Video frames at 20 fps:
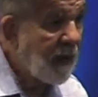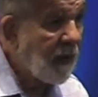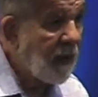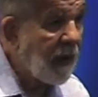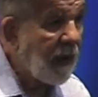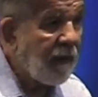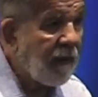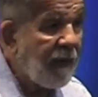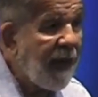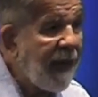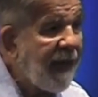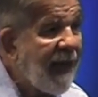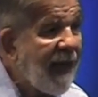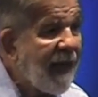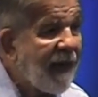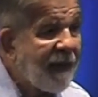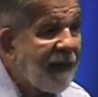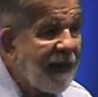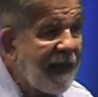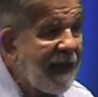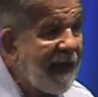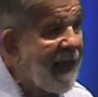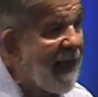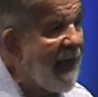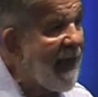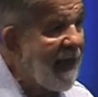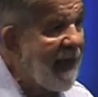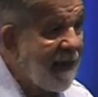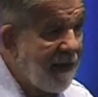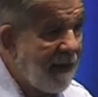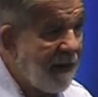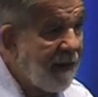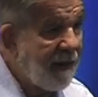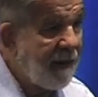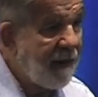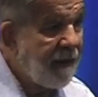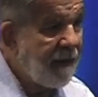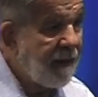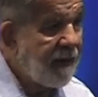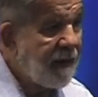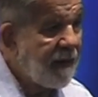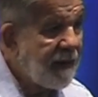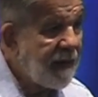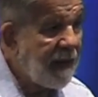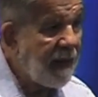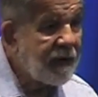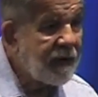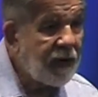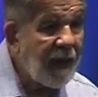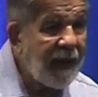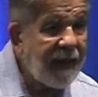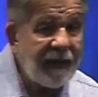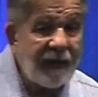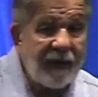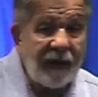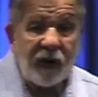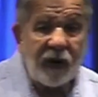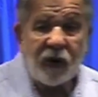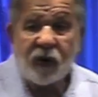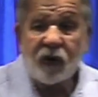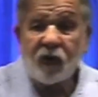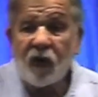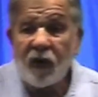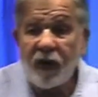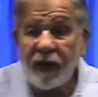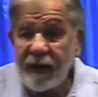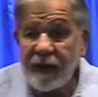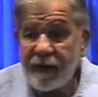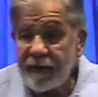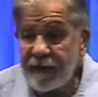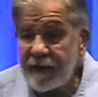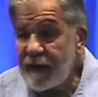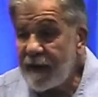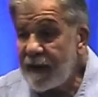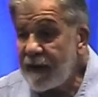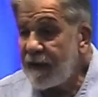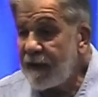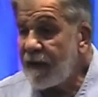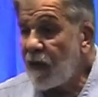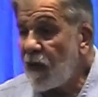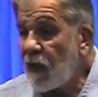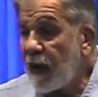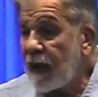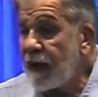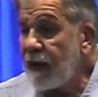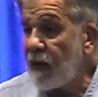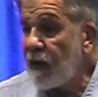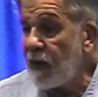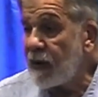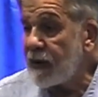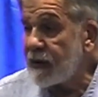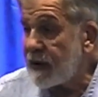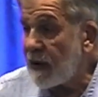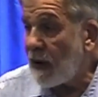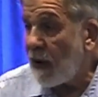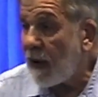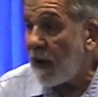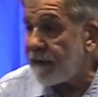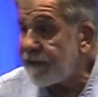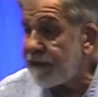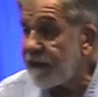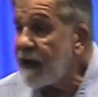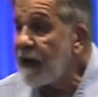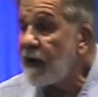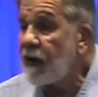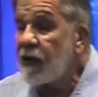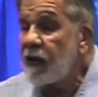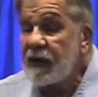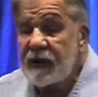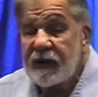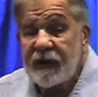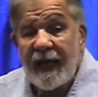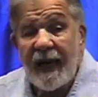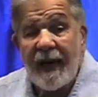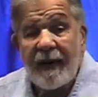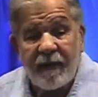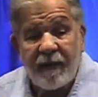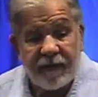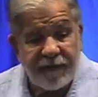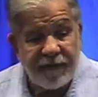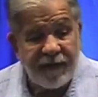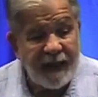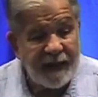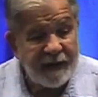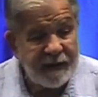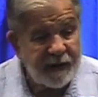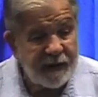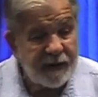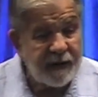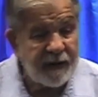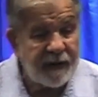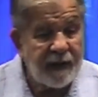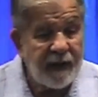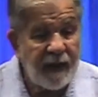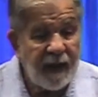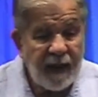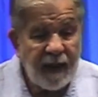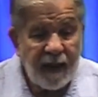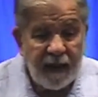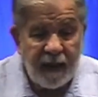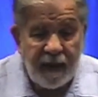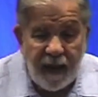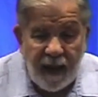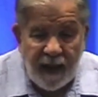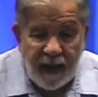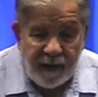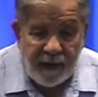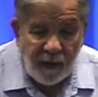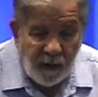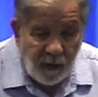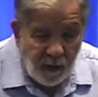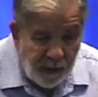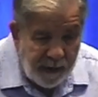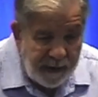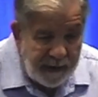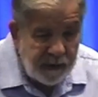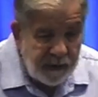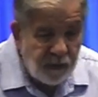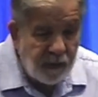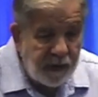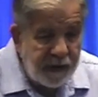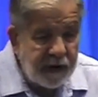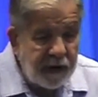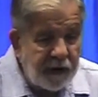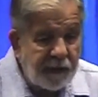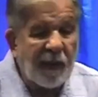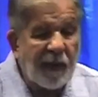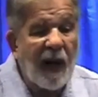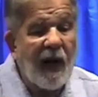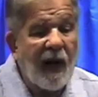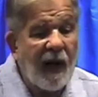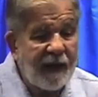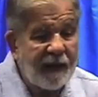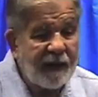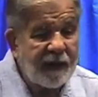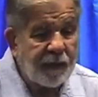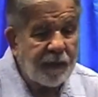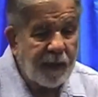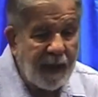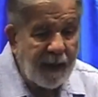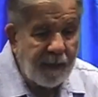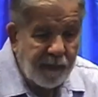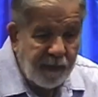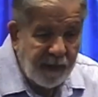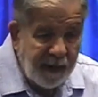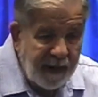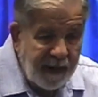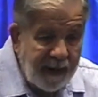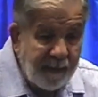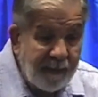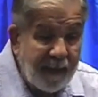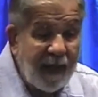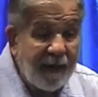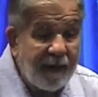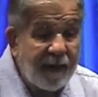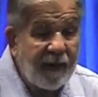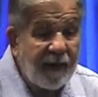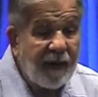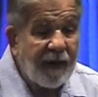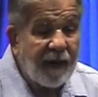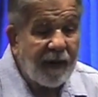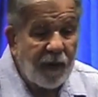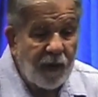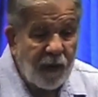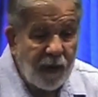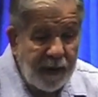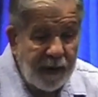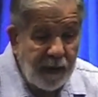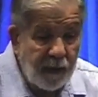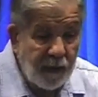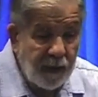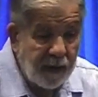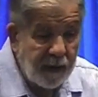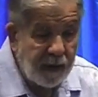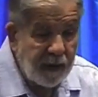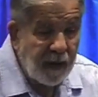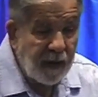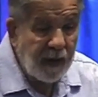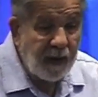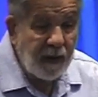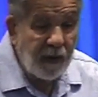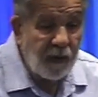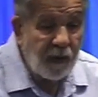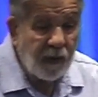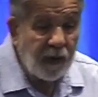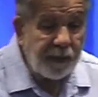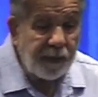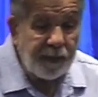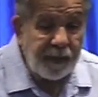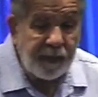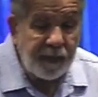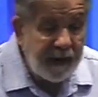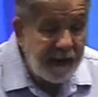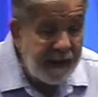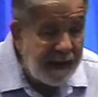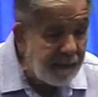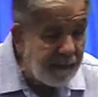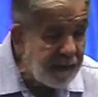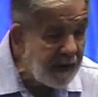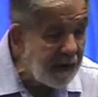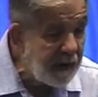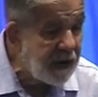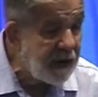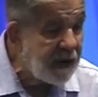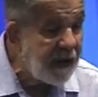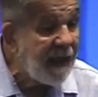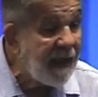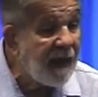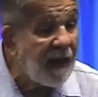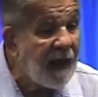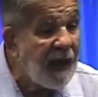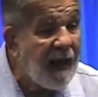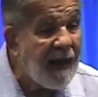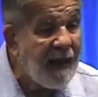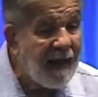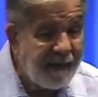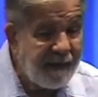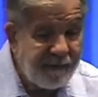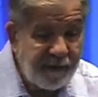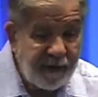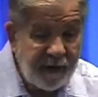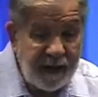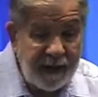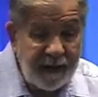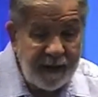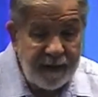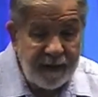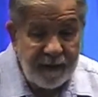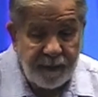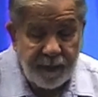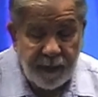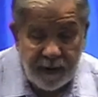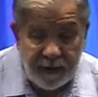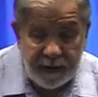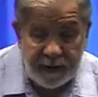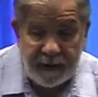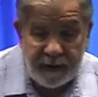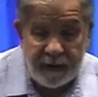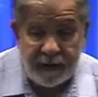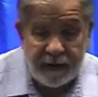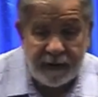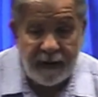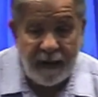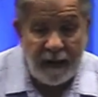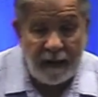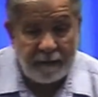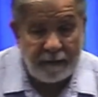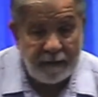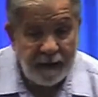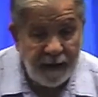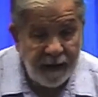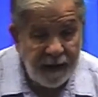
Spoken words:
We're right out of the gate. They try to destroy the one who is offering good sacrifices. And God always responds by bringing about another one who will keep this seed alive in the person of Seth.